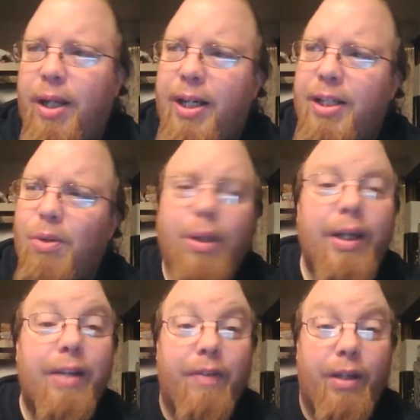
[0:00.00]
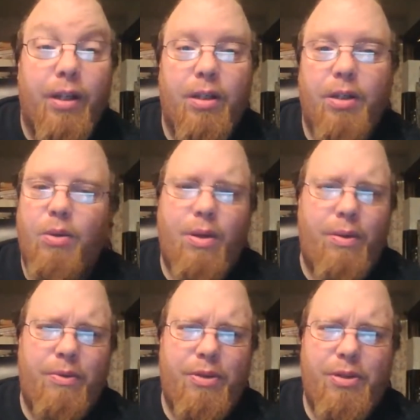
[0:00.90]
like or Eevee,
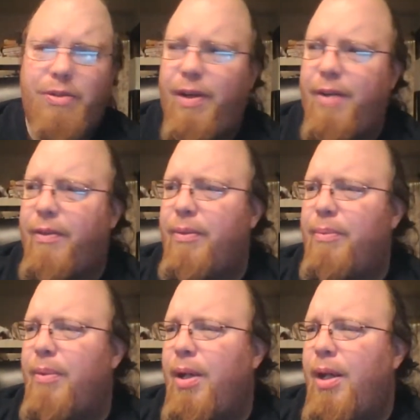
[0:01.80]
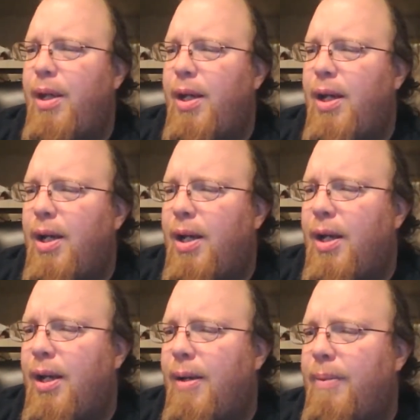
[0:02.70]
whoever's your favorite.
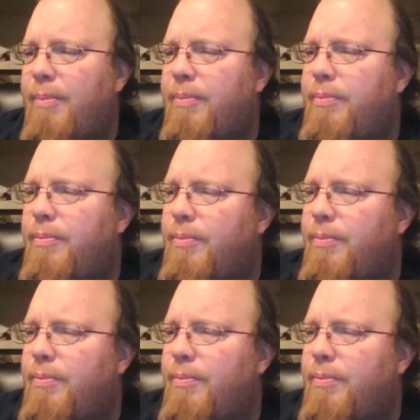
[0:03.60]
Um,